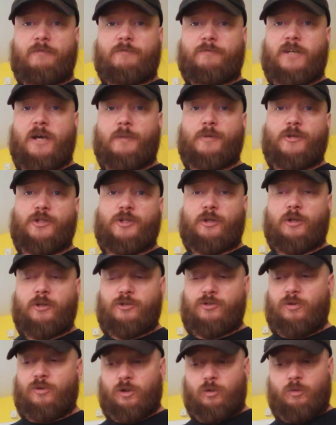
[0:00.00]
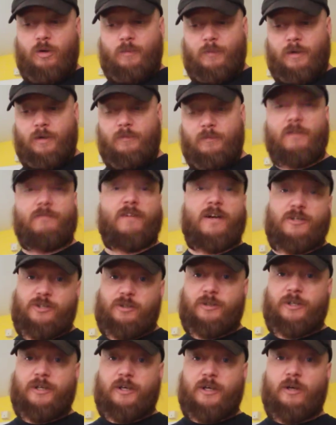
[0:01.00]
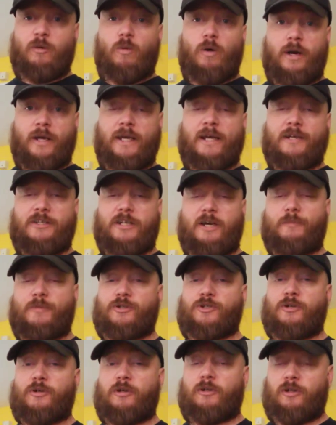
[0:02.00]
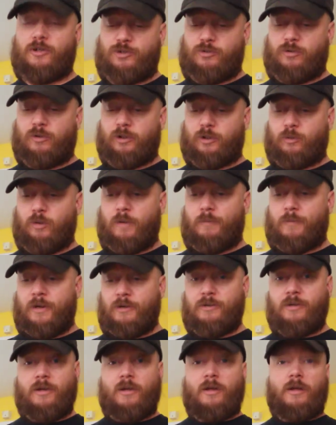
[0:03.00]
of temperature control equipment. Eventually you're going to want to get temperature control equipment